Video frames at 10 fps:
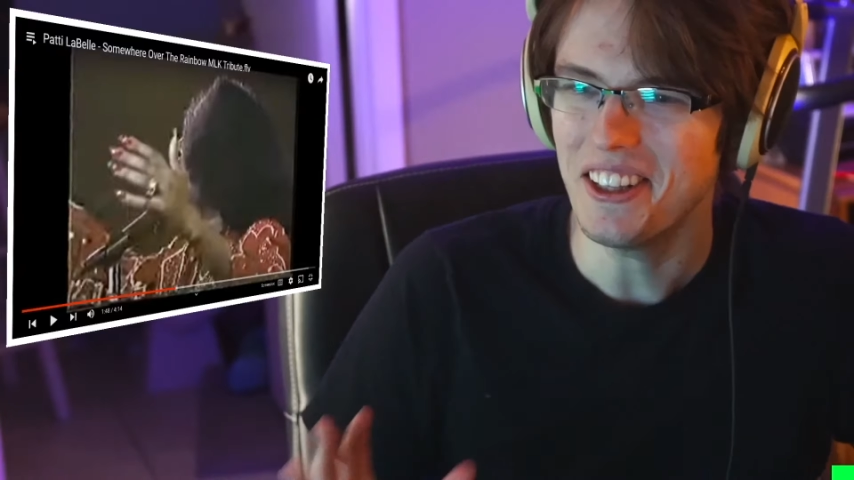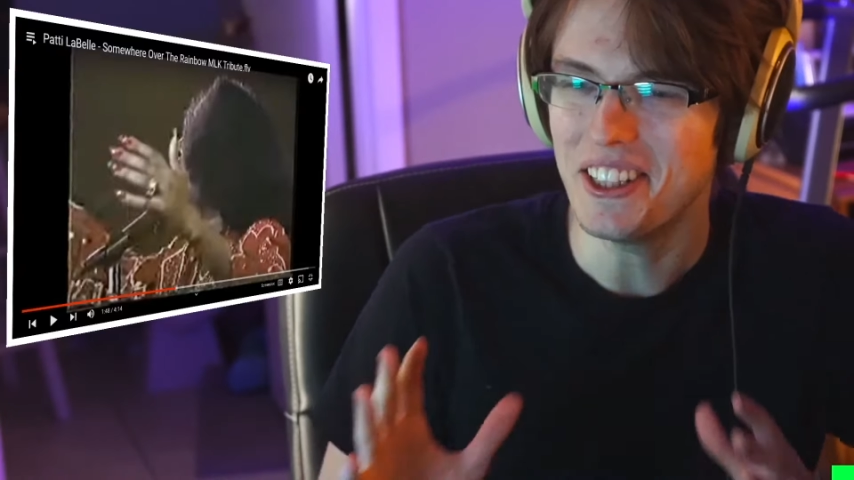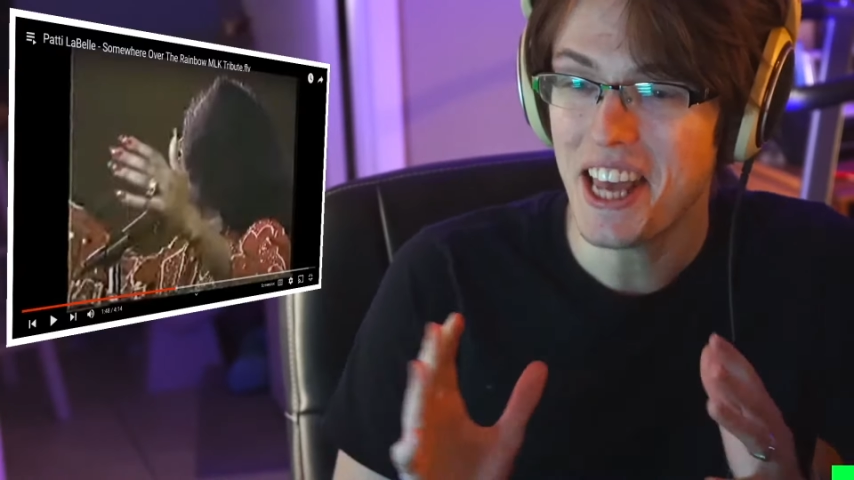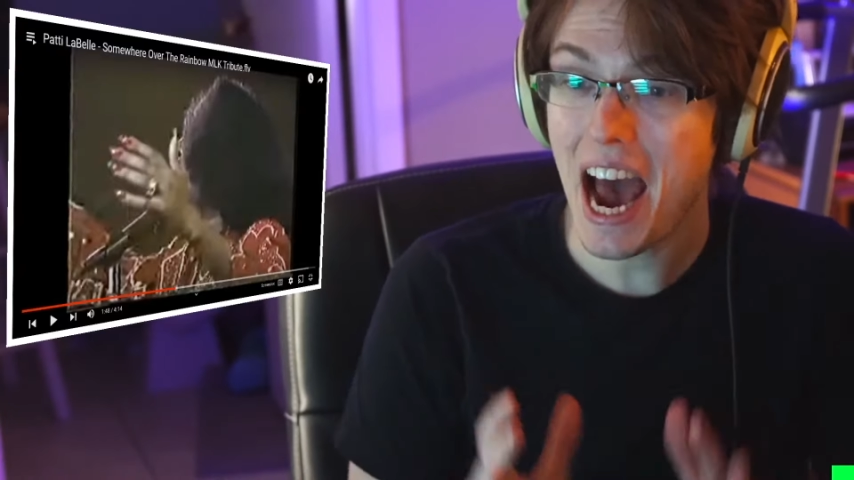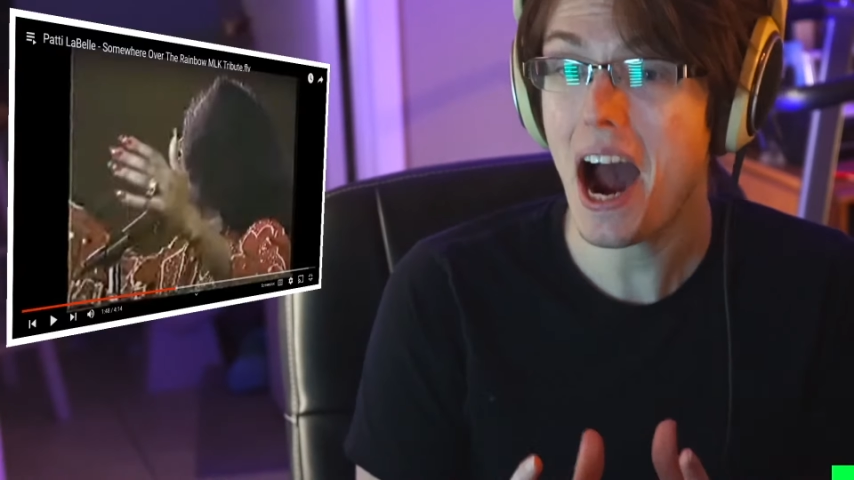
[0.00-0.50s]

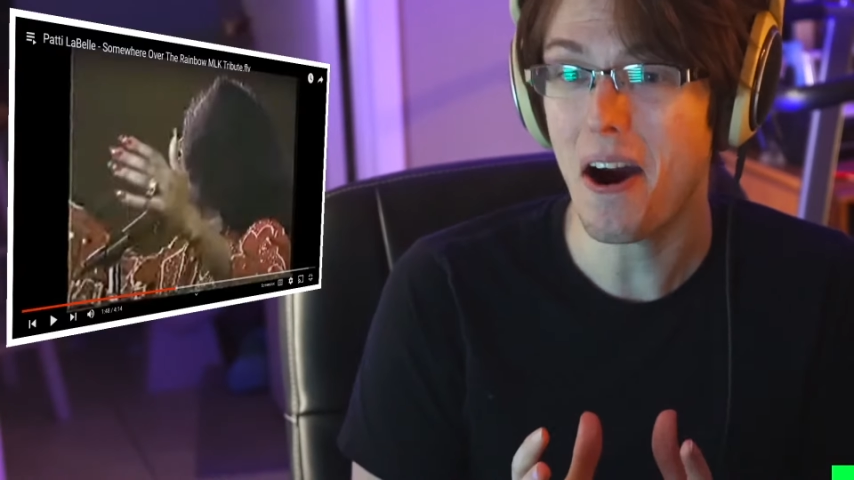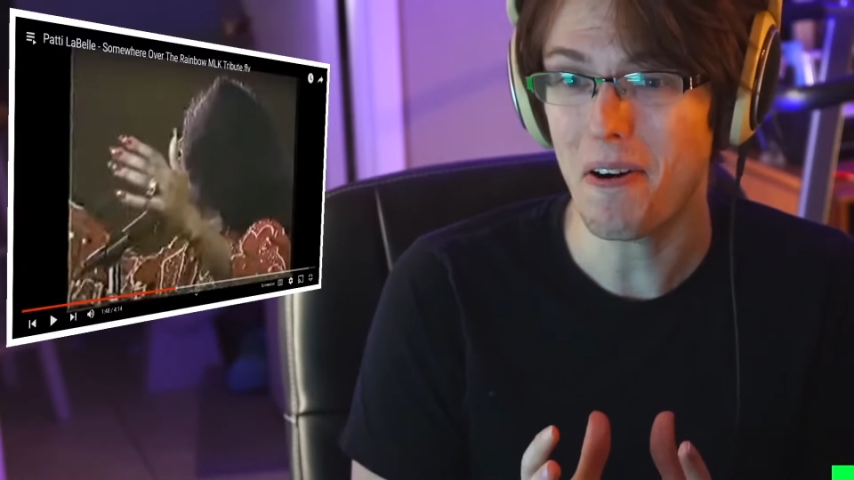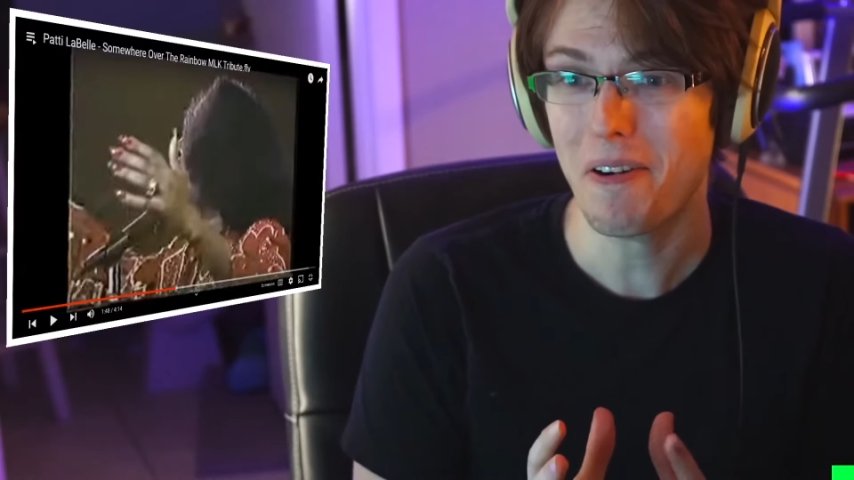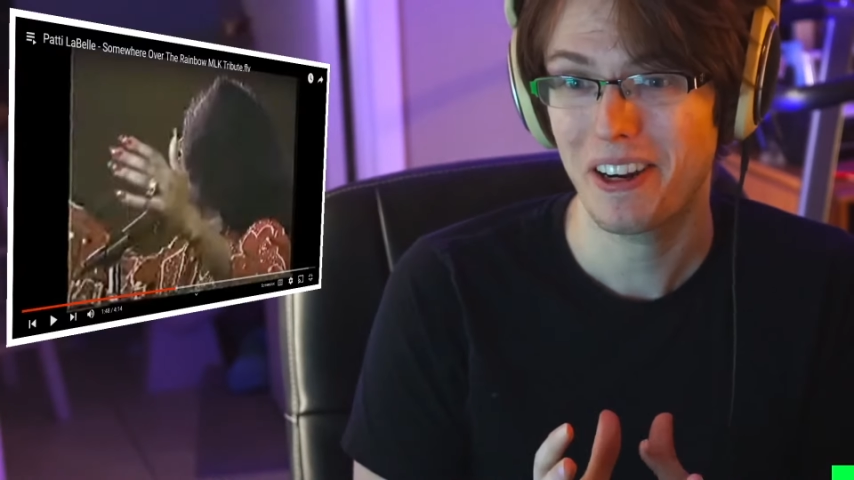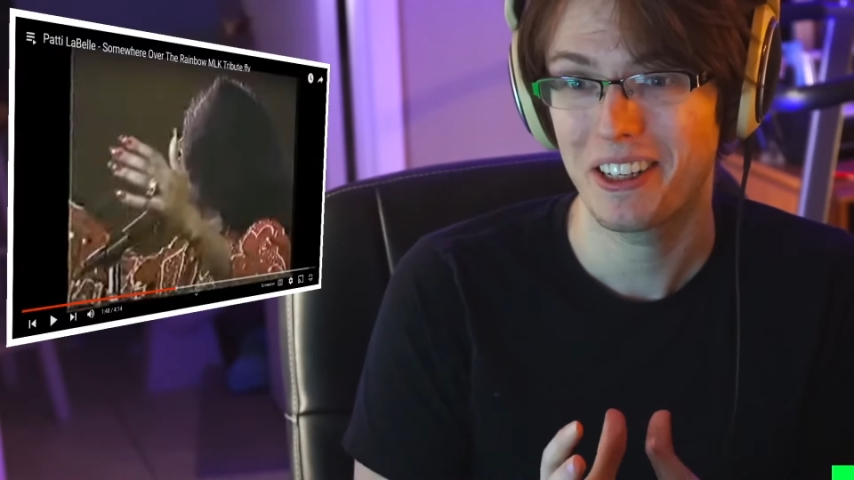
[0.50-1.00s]

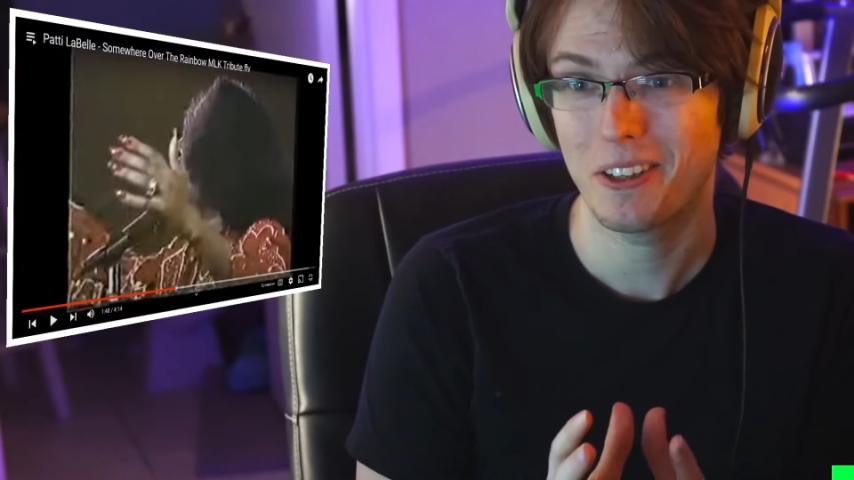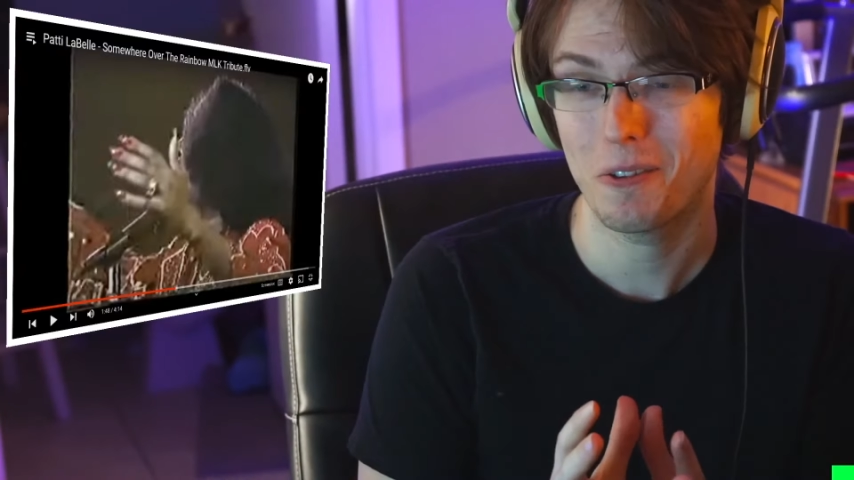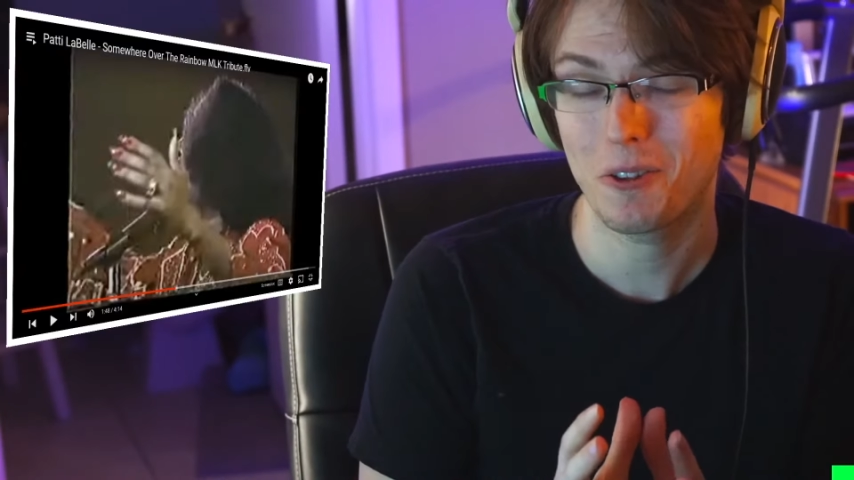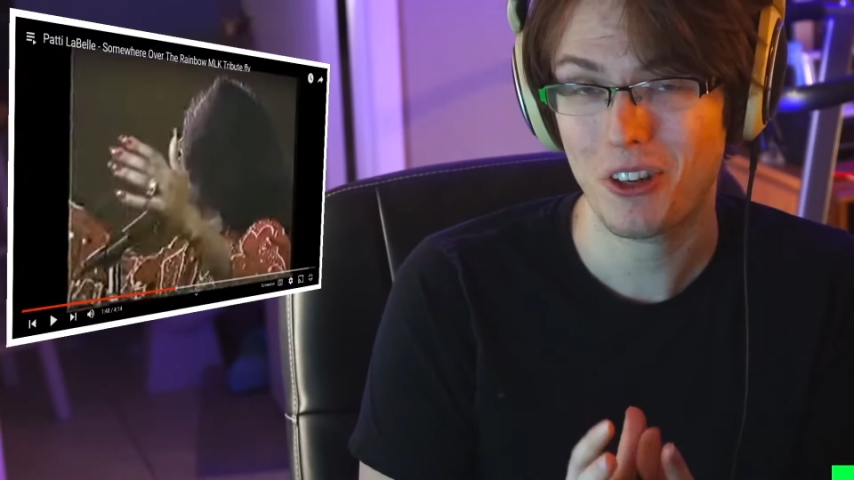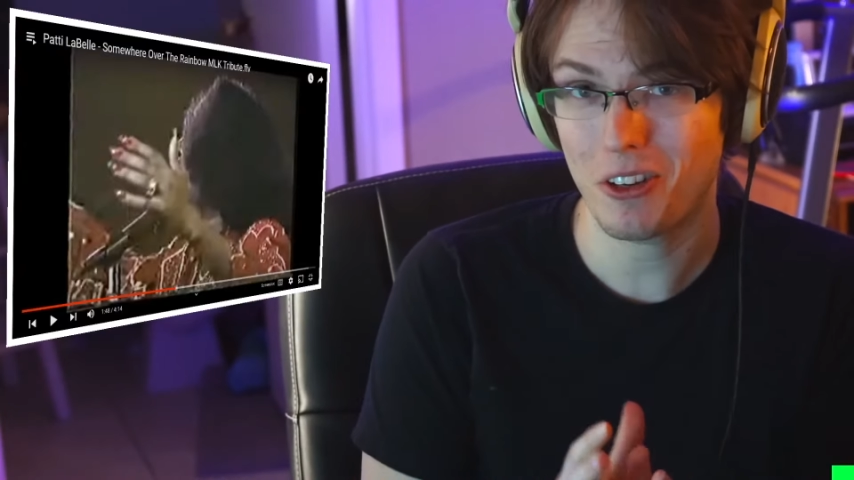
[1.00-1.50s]
Now
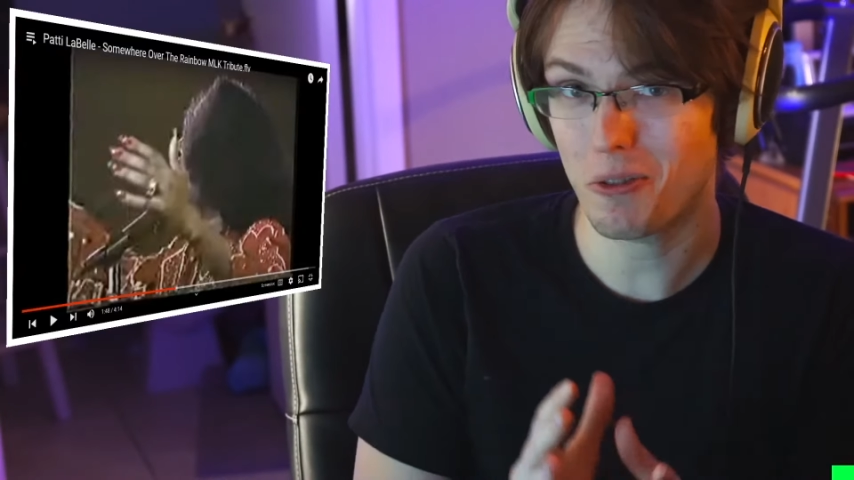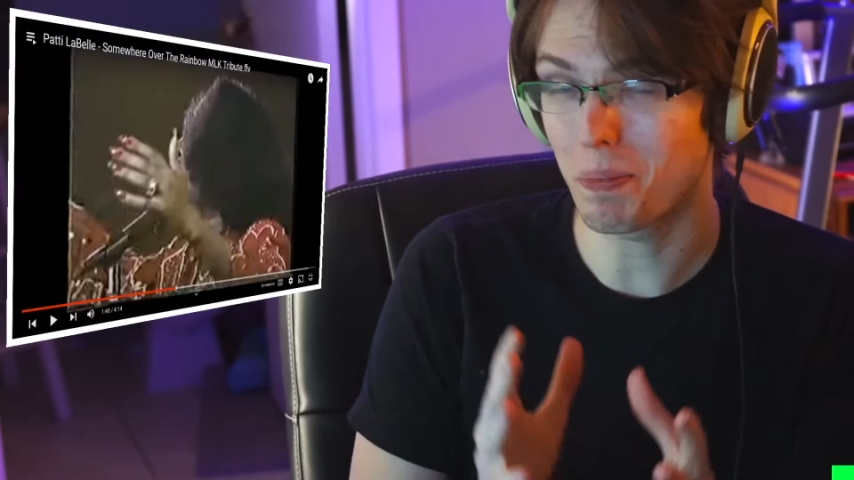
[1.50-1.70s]
she's